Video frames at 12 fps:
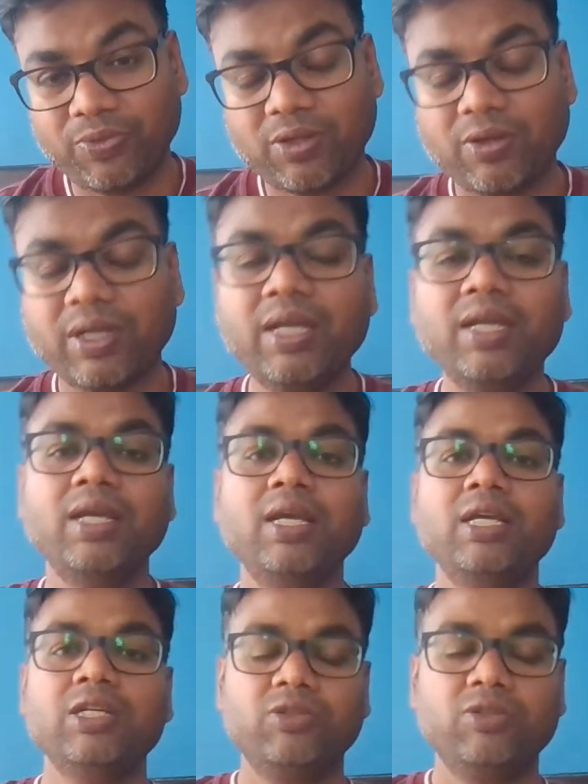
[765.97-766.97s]
Okay,
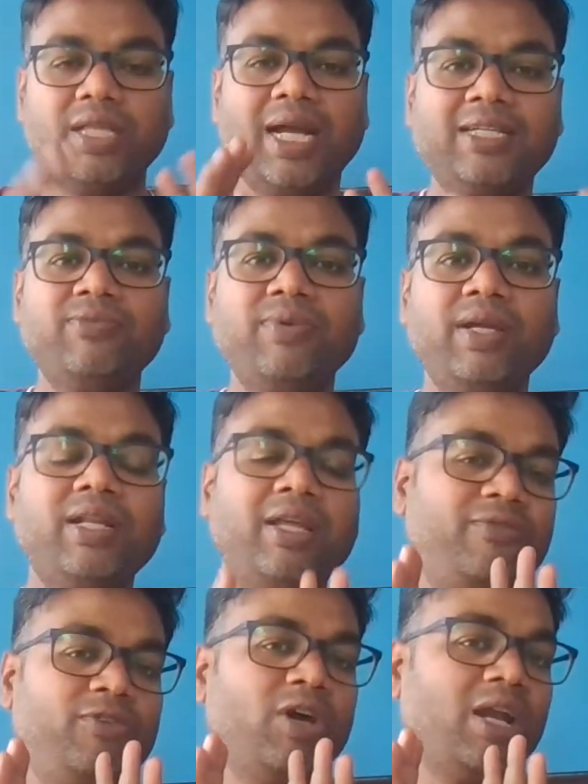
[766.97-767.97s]
so that's where
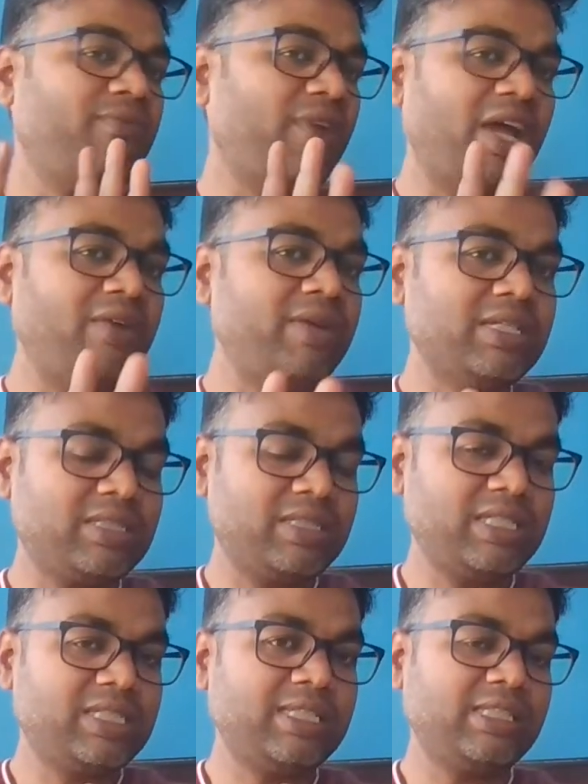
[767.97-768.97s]
if you are a 5 years
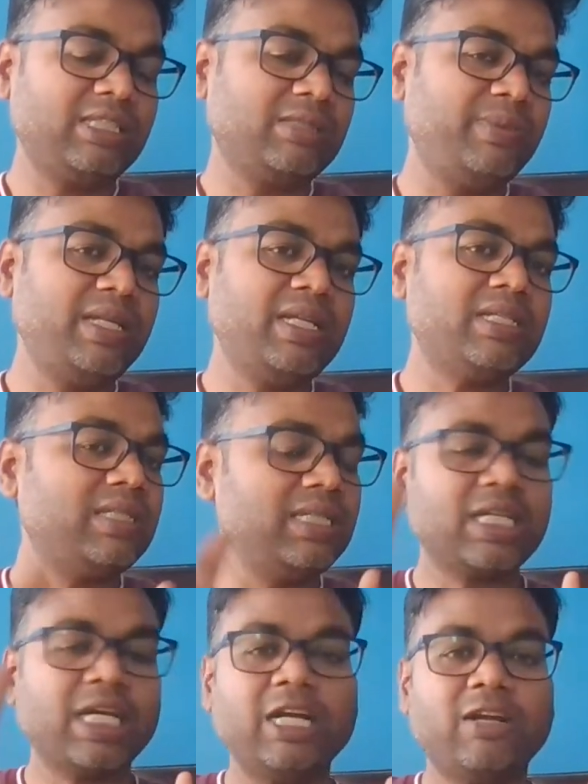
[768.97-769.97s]
6 years experience, this
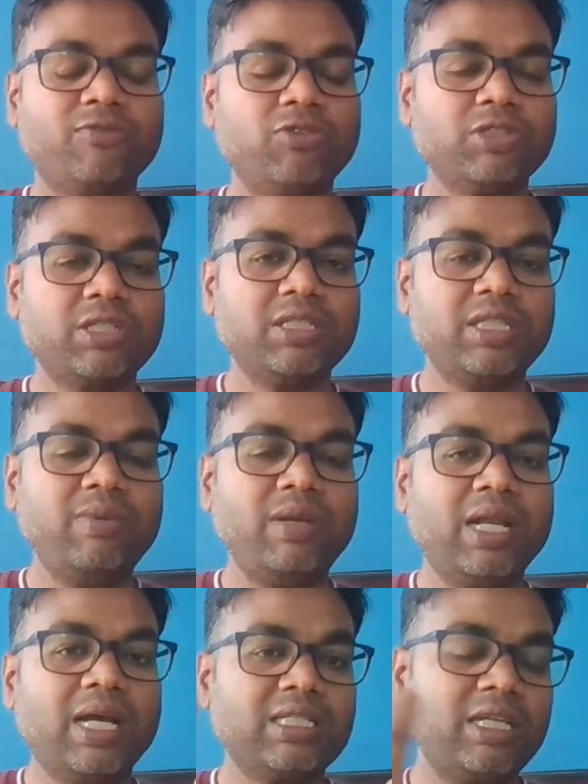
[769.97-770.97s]
kind of question they
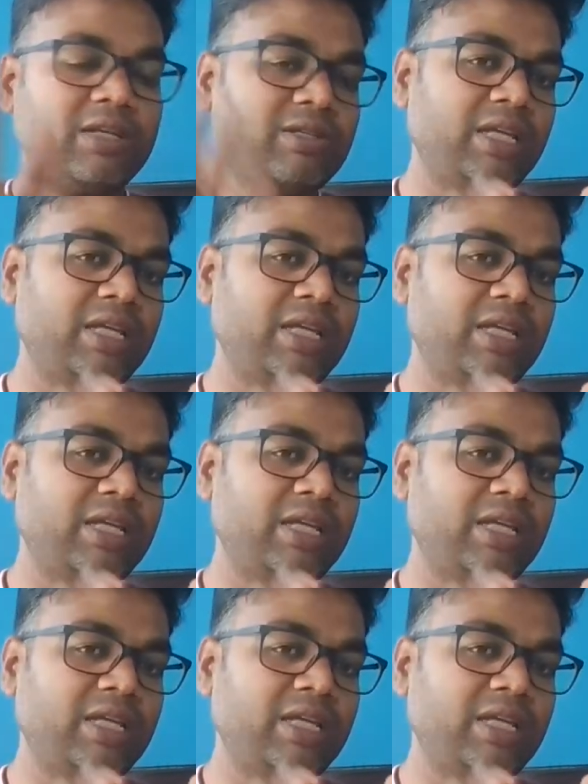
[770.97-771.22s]
will ask.